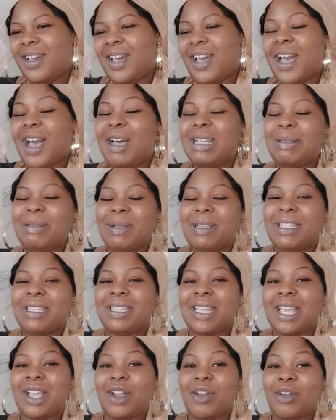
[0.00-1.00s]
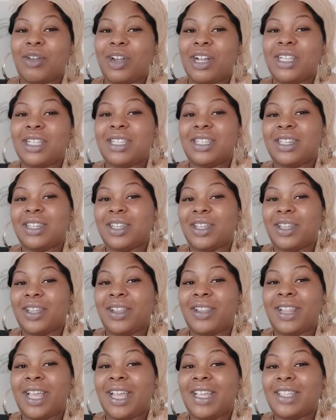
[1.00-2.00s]
I was about to say crud, you know,
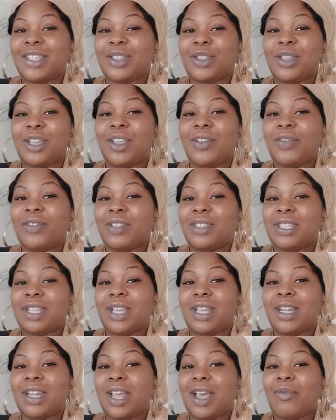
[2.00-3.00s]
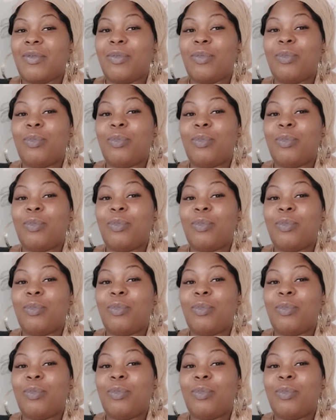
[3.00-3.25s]
and that is not even something that